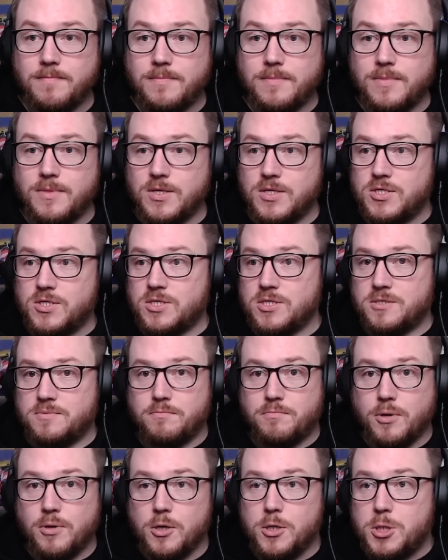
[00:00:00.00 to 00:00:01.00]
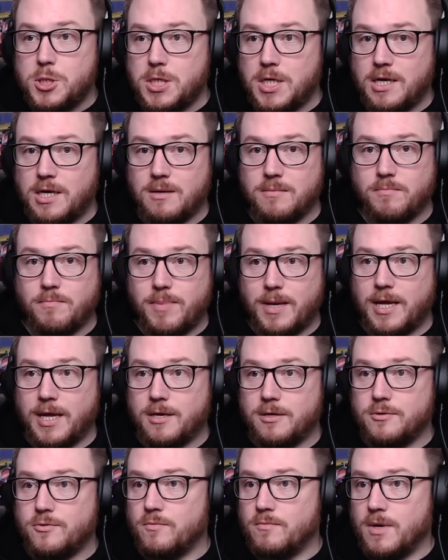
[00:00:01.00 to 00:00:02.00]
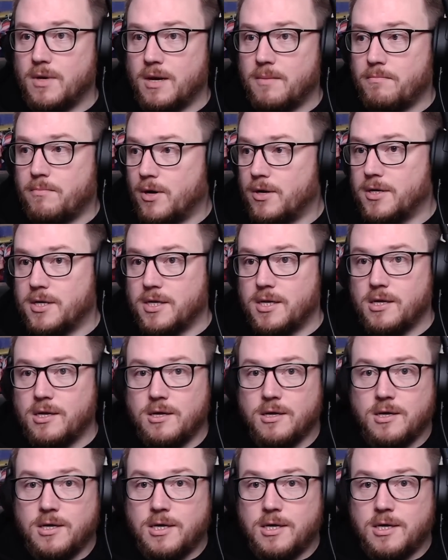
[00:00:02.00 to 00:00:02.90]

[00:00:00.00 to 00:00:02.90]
this is pushing blood through my body.